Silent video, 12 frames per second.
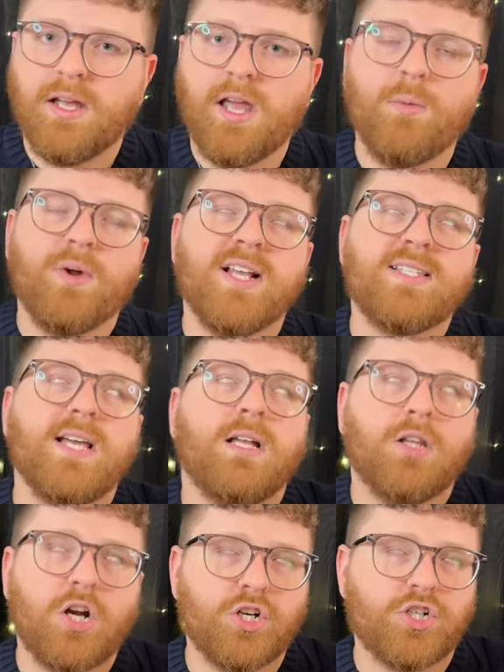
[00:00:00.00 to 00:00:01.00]
and when I say a
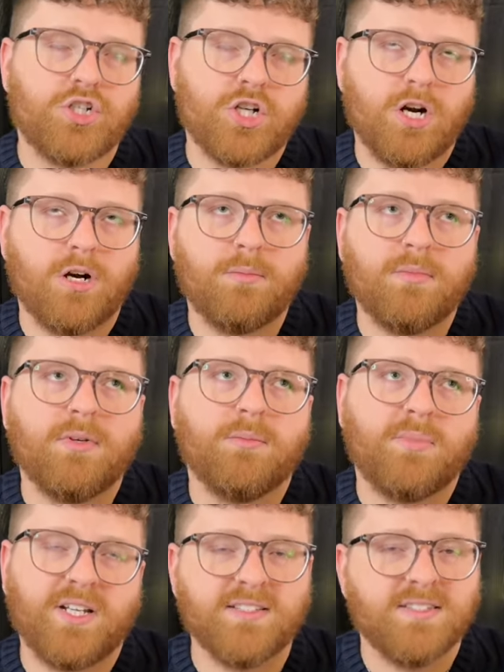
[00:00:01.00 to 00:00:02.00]
large charm,
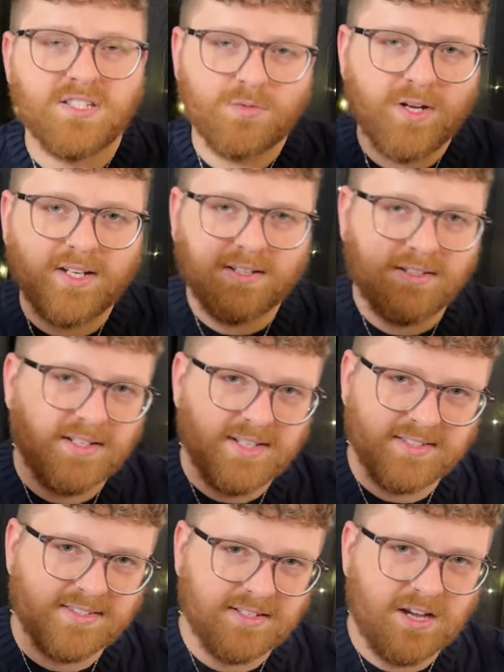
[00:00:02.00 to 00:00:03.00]
because this one
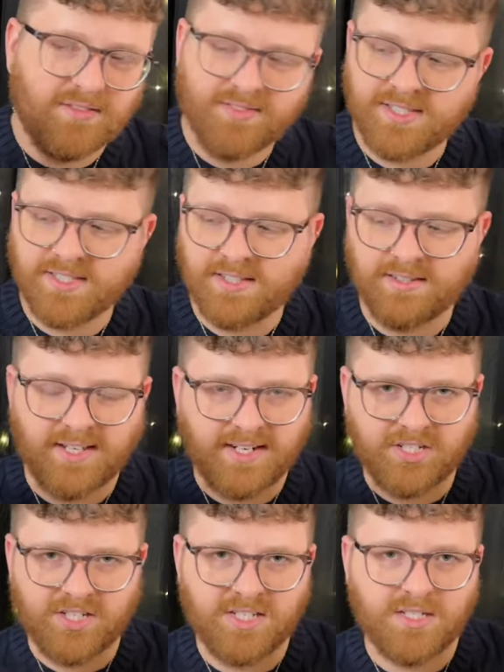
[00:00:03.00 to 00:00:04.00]
is obviously like
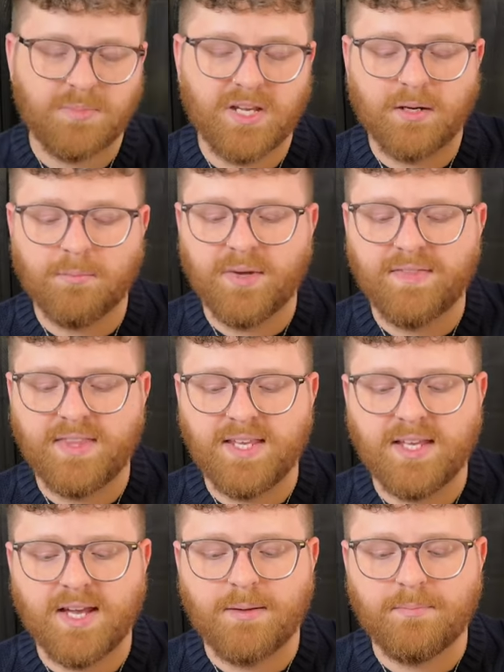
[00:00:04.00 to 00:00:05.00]
just as big, but
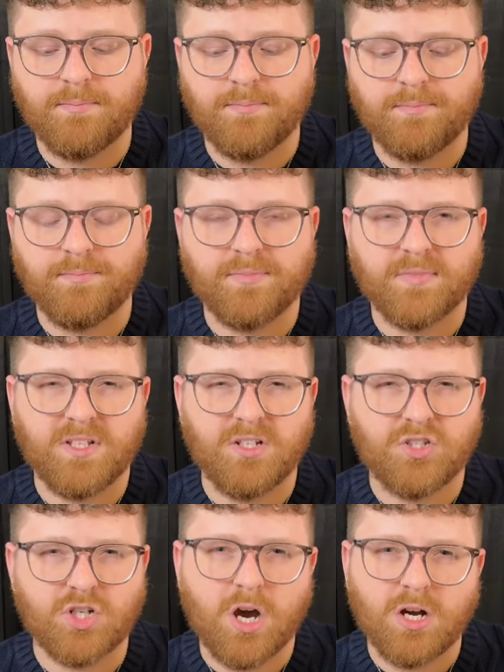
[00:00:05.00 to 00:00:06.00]
the um,
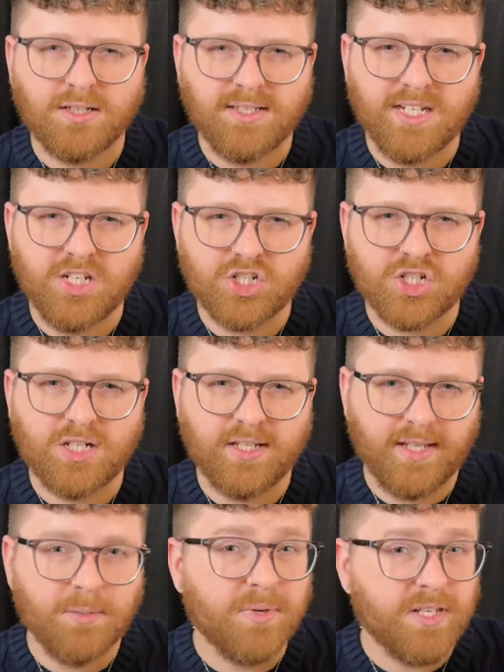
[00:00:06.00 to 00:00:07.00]
dog leash
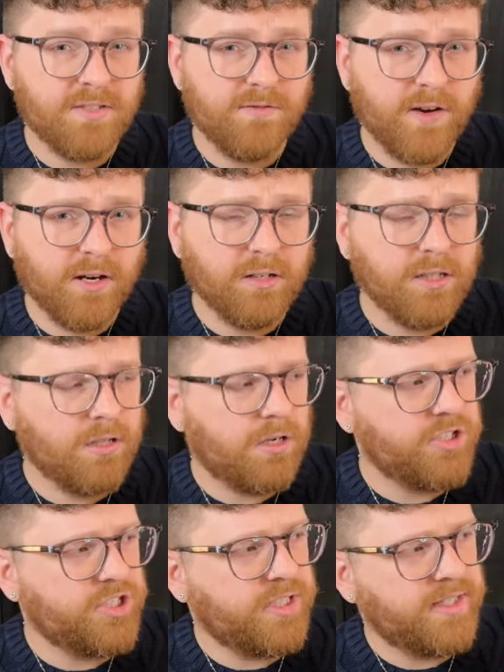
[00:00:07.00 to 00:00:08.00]
clip is fairly
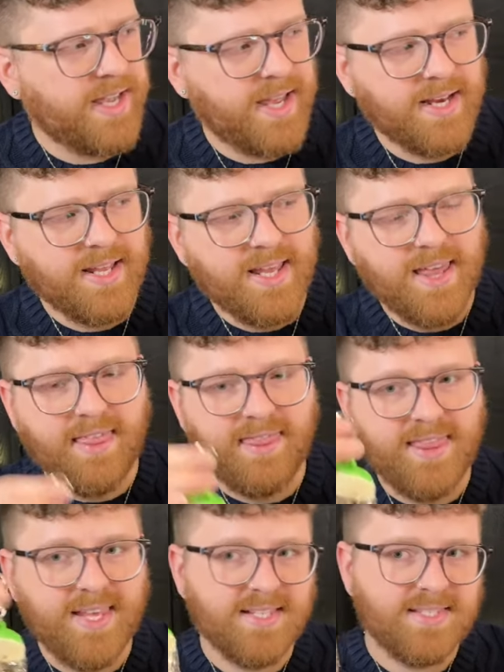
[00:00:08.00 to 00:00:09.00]
large on that.
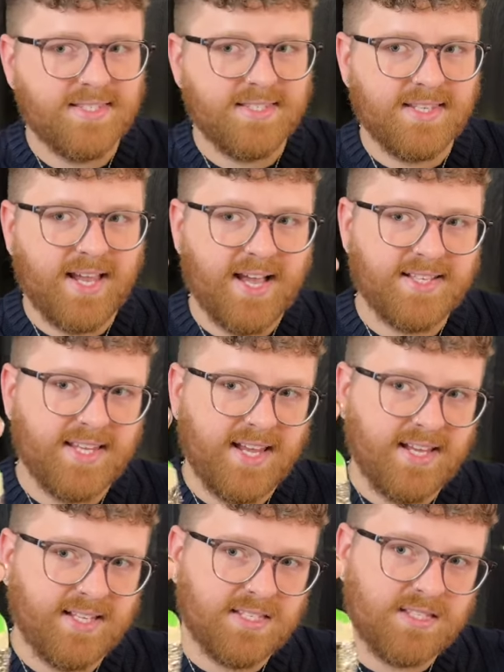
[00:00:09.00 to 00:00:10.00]
This has
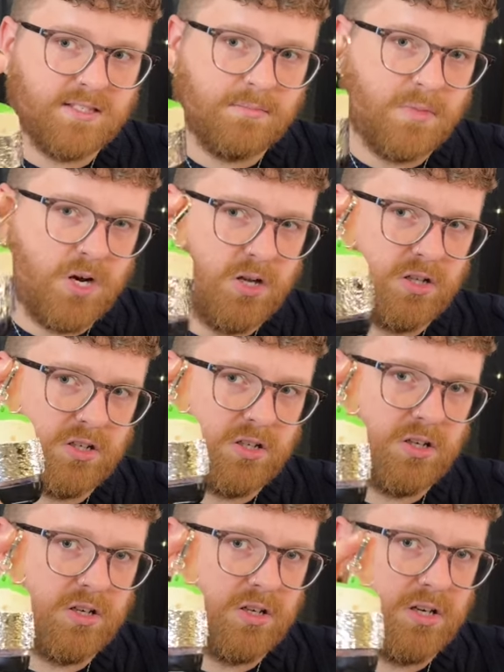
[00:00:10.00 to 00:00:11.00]
a
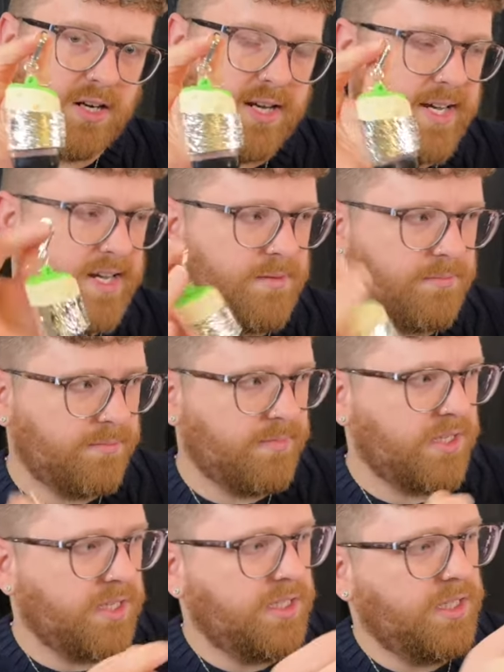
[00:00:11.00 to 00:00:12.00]
smaller um,
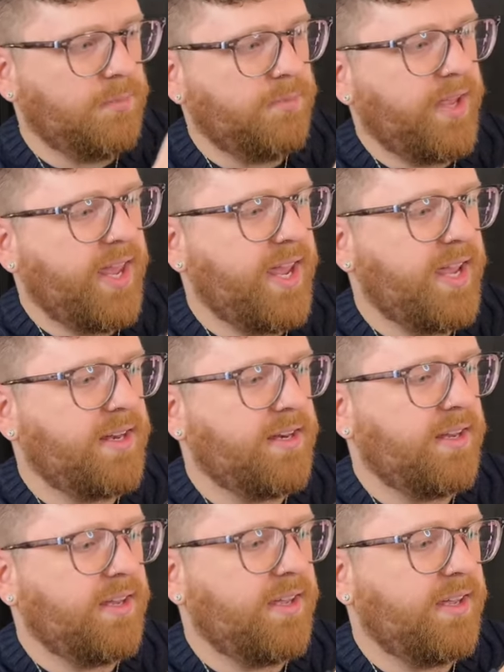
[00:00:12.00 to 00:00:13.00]
clip, and
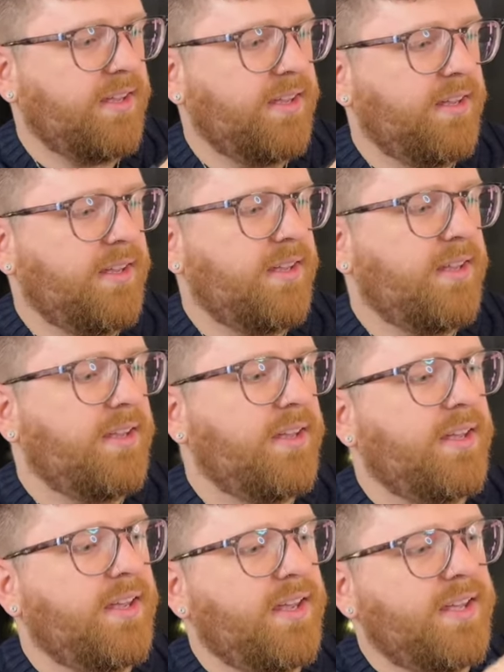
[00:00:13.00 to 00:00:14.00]

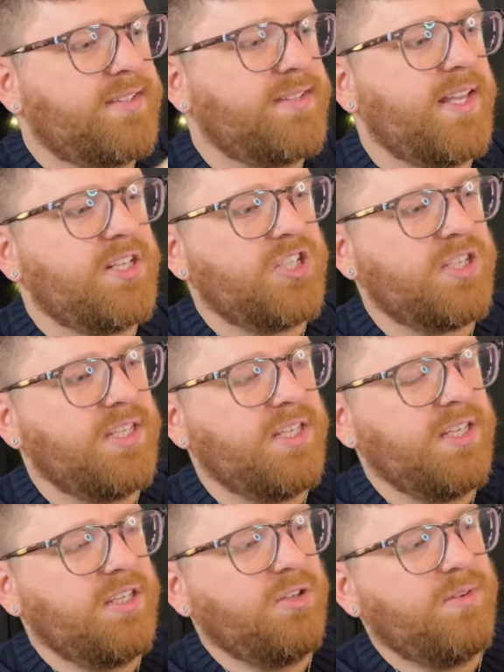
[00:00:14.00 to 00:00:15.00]

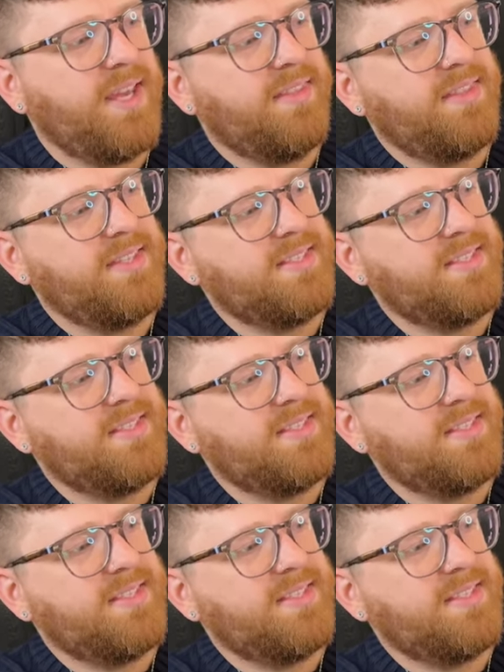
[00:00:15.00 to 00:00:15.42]
essentially you get the